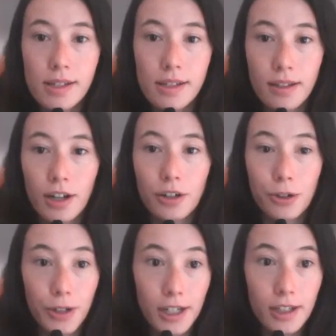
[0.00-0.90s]
that are
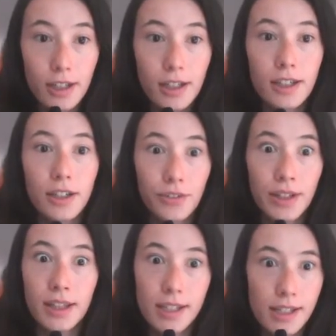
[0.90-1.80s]
created, given
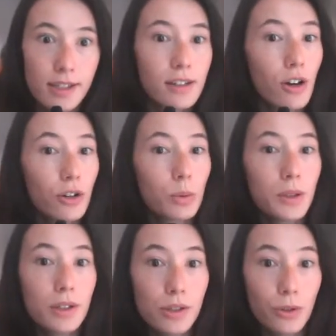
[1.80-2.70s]
that this is an
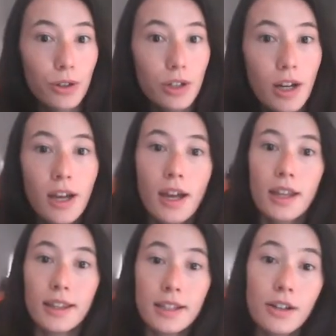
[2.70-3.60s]
autoimmune disorder,
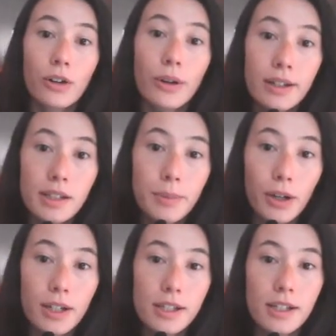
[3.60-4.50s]
these
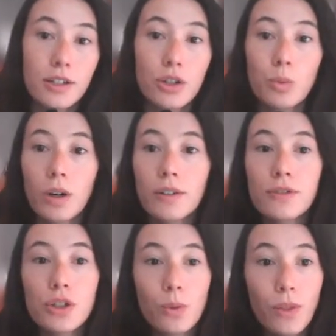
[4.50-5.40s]
autoantibodies can do one of
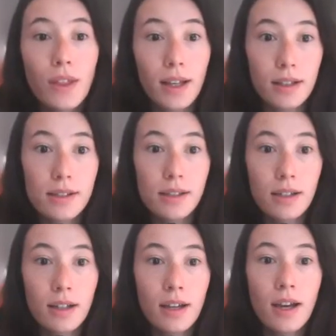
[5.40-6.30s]
two things.
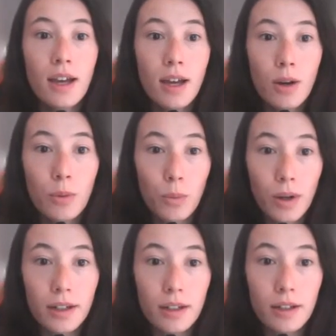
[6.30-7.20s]

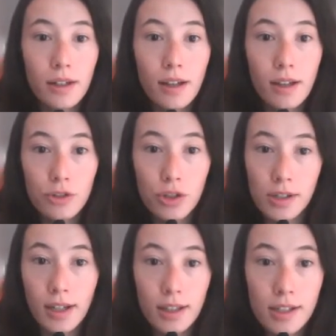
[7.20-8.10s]
One, just
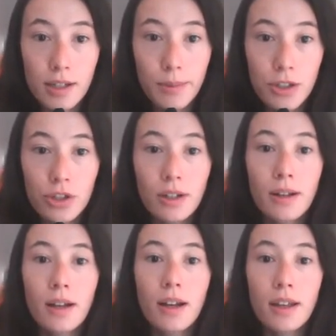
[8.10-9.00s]
like in this image,
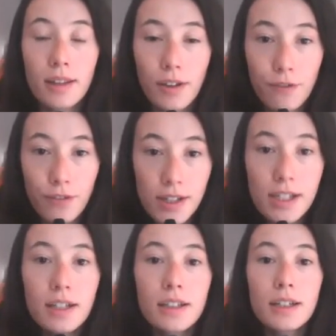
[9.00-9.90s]
they
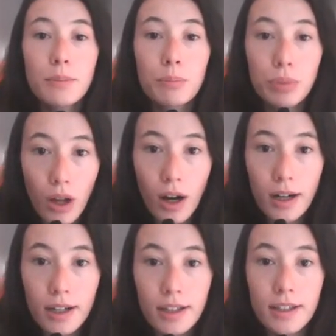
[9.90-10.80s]
physically
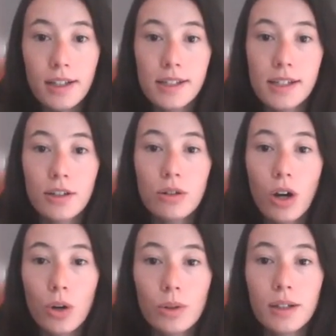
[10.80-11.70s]
block the
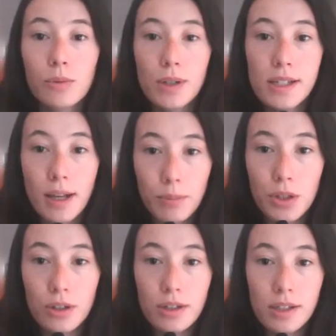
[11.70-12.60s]
acetylcholine
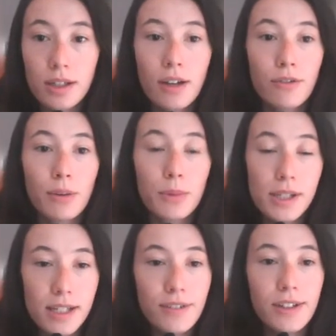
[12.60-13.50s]
receptors from
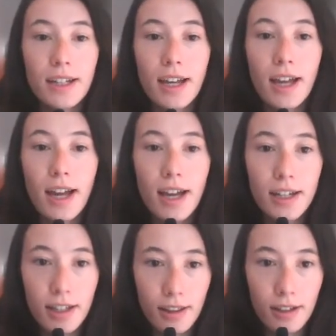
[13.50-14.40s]
receiving
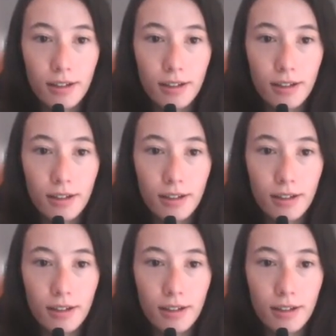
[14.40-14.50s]
anything.